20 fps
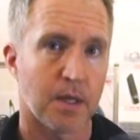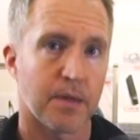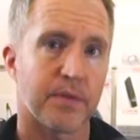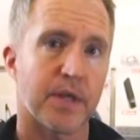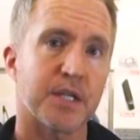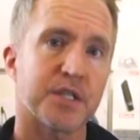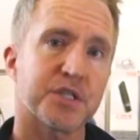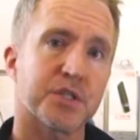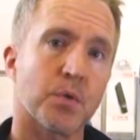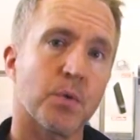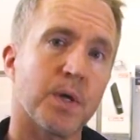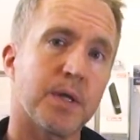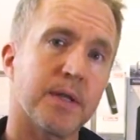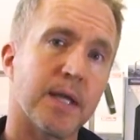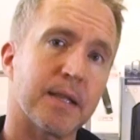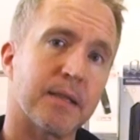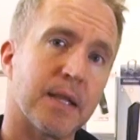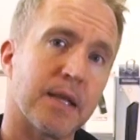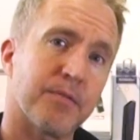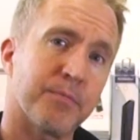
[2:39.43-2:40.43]
That's showing
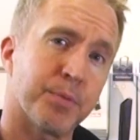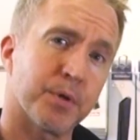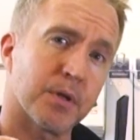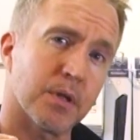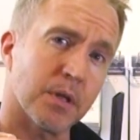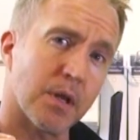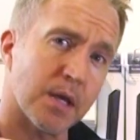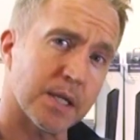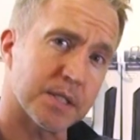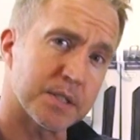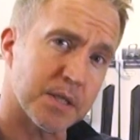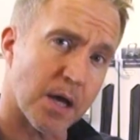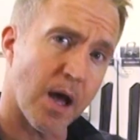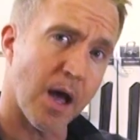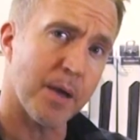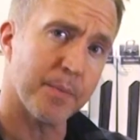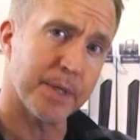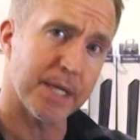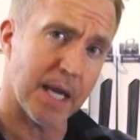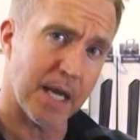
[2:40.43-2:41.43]
that they've put a lot of
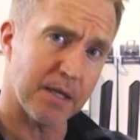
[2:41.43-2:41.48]
time and